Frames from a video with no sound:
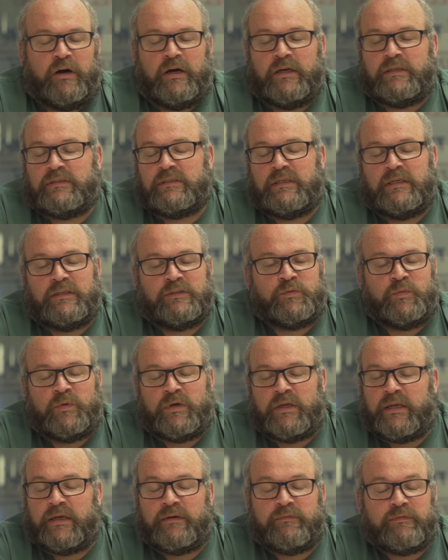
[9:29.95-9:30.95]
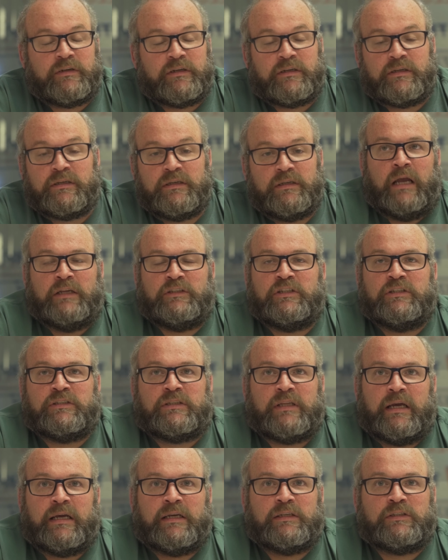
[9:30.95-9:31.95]
boss says, whatever. I
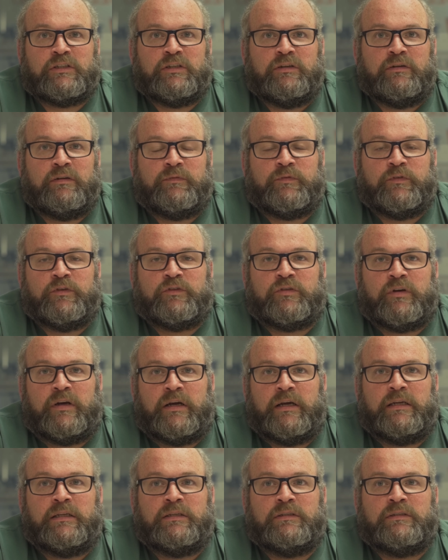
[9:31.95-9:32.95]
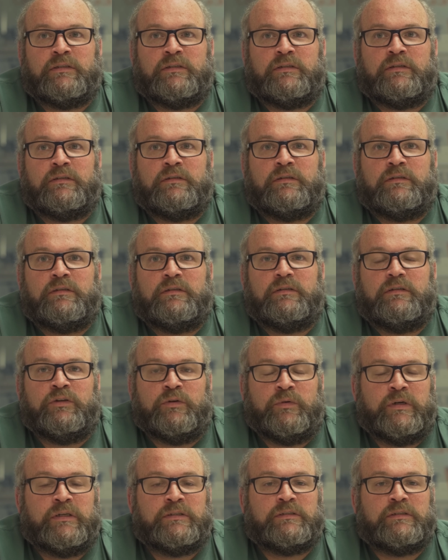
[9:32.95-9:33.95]
just ask you, if you're trying to
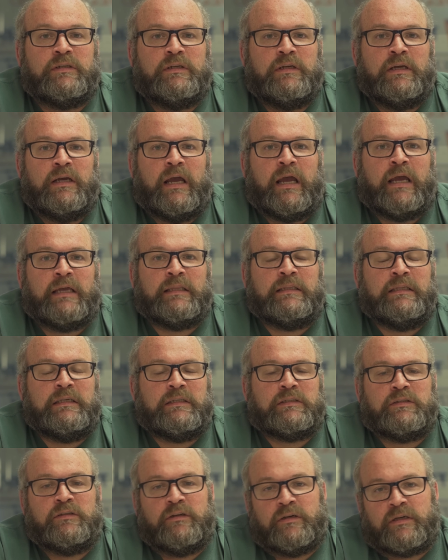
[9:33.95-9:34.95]
do it, at least